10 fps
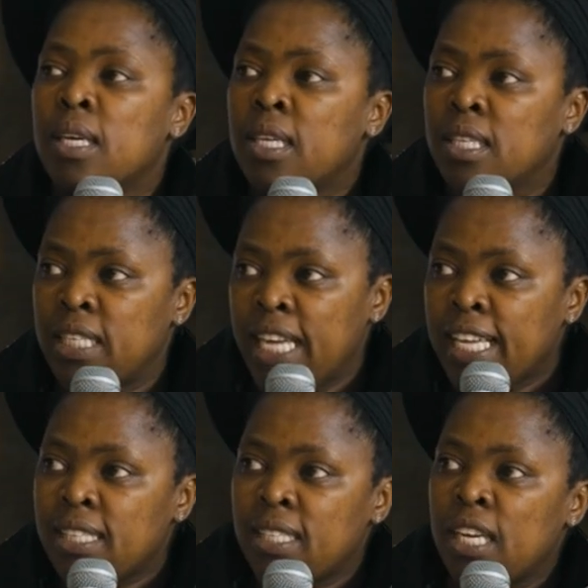
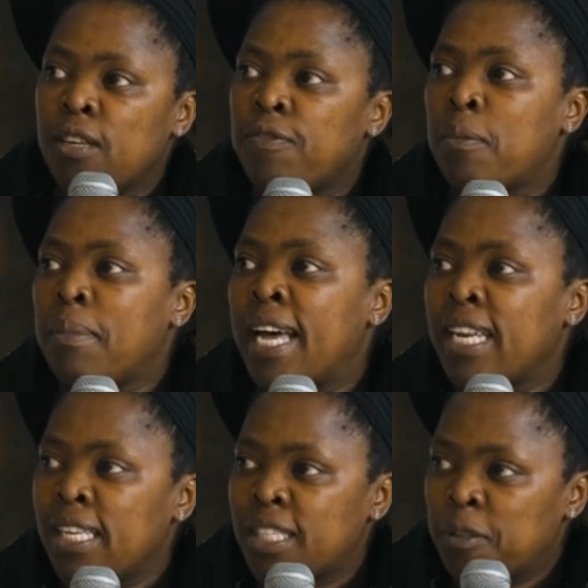Create
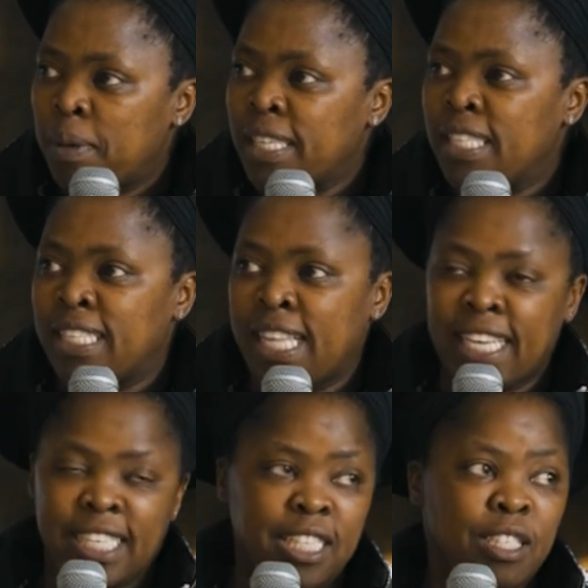informal spaces
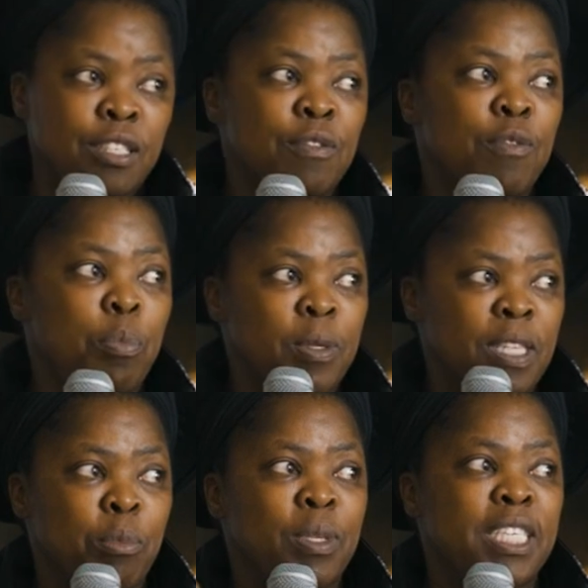like this for
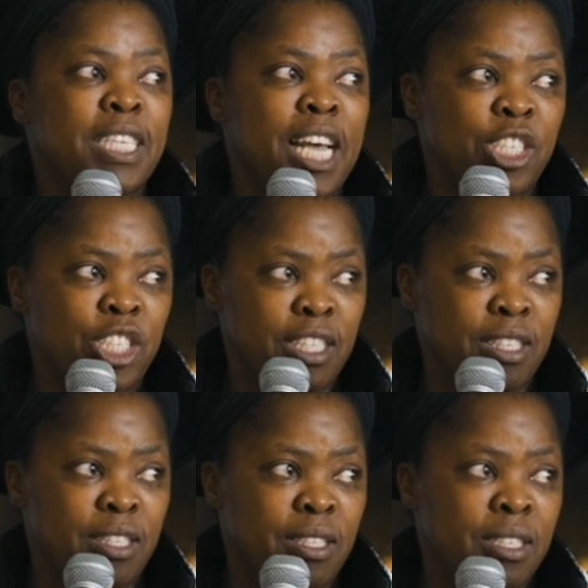possible
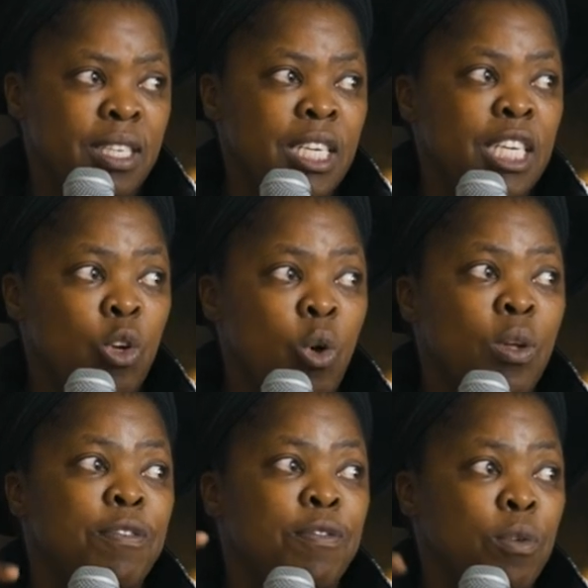discussions in
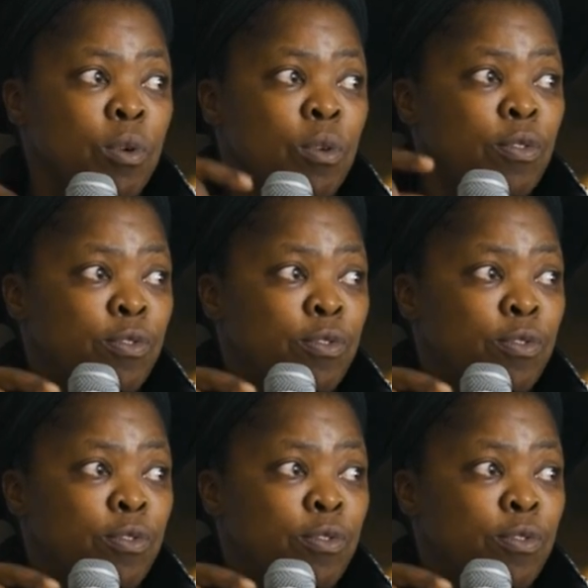order for